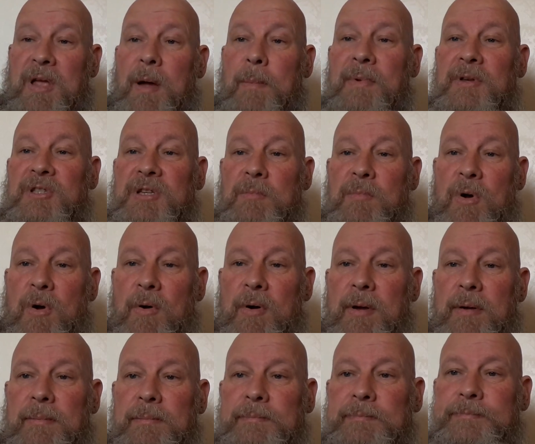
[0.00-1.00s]
be coming
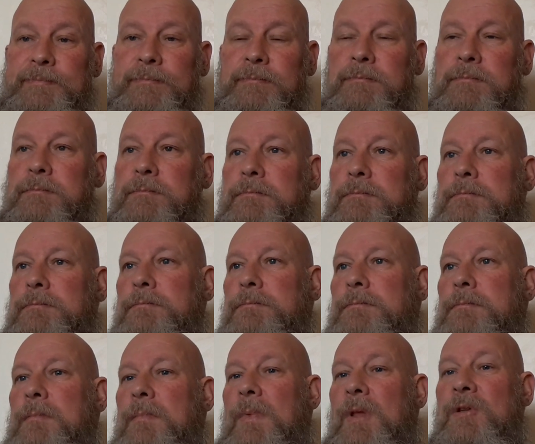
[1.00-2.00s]
tomorrow.
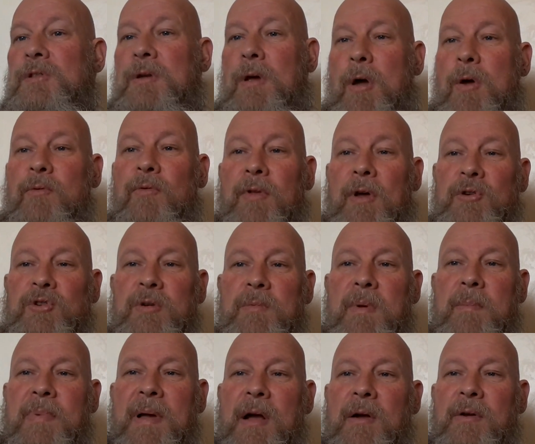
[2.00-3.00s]
So hopefully I should
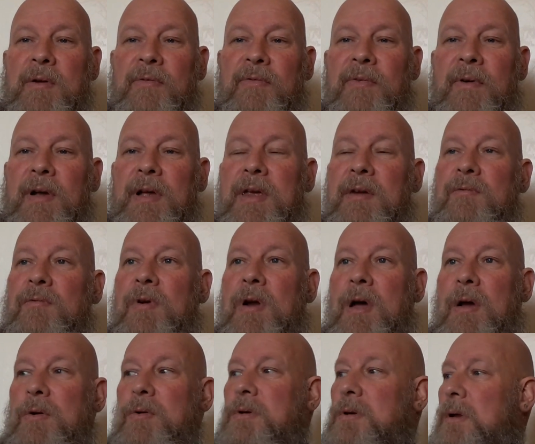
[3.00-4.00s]
be back on the fucking
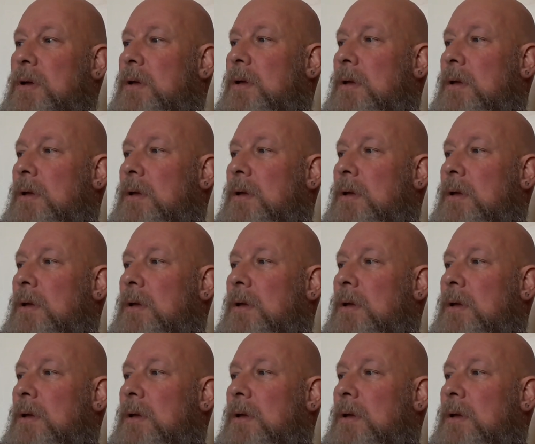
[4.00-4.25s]
road